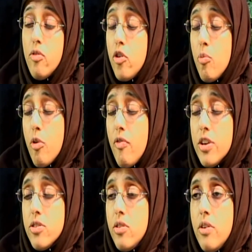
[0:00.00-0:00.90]
mm-hmm. or you're a
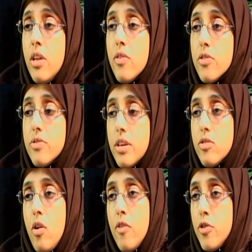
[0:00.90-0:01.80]
professional mm-hmm. or any of those
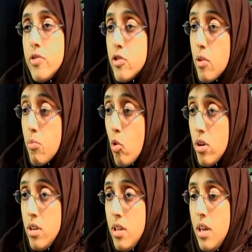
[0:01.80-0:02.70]
things. All of those things are
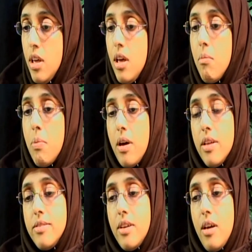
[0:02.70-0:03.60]
important.
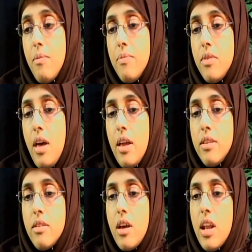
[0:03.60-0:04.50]
But
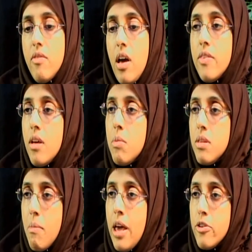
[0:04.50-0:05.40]
that kind of adab and
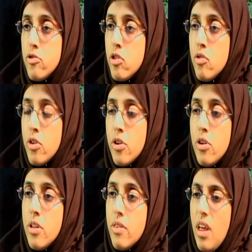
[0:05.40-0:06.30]
the manners that you
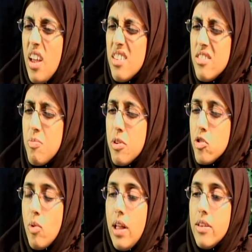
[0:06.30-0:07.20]
learn and that
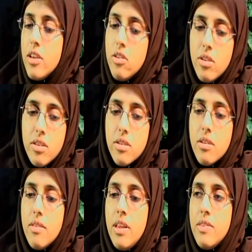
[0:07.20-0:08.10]
spirituality, you need
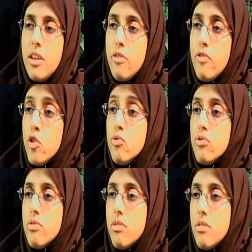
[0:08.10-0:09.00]
to let that
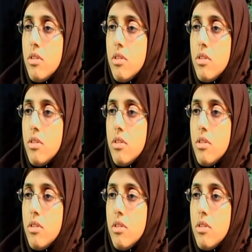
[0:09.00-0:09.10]
infuse.